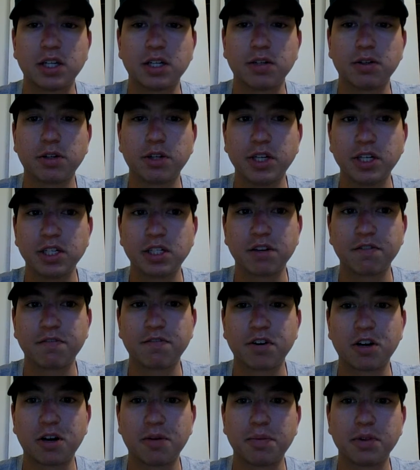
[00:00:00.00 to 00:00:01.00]
cleaning stuff
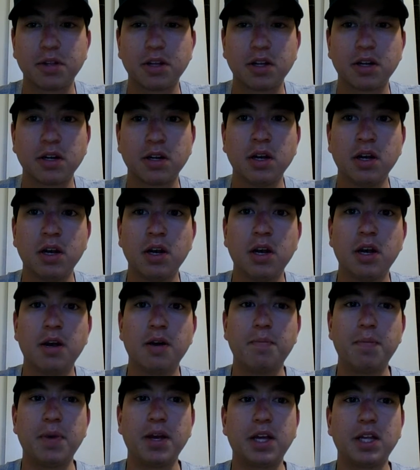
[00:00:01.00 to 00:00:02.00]
up, and then
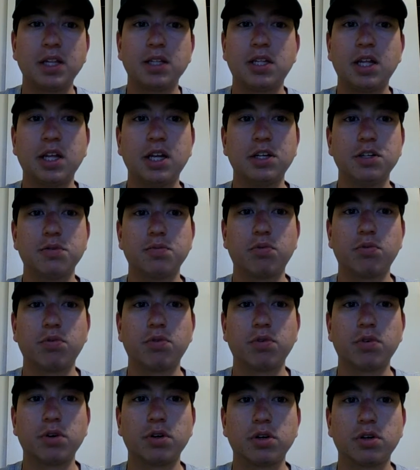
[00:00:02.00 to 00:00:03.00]
making things
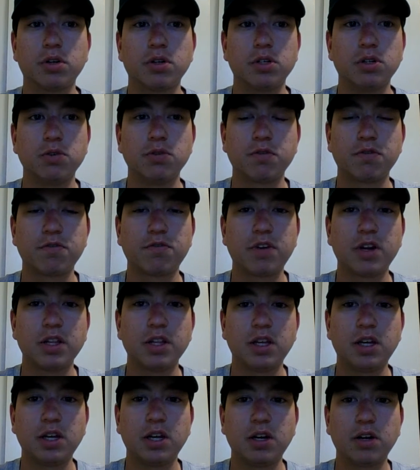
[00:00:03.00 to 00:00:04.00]
more
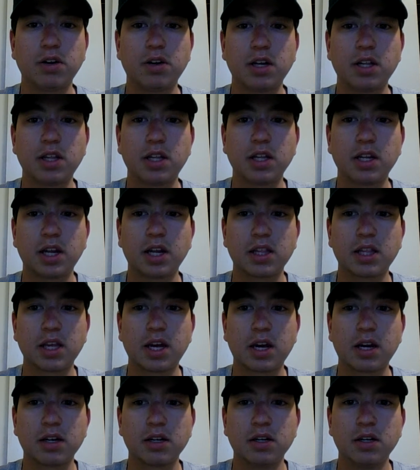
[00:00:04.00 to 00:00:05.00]
user-friendly or anything like that.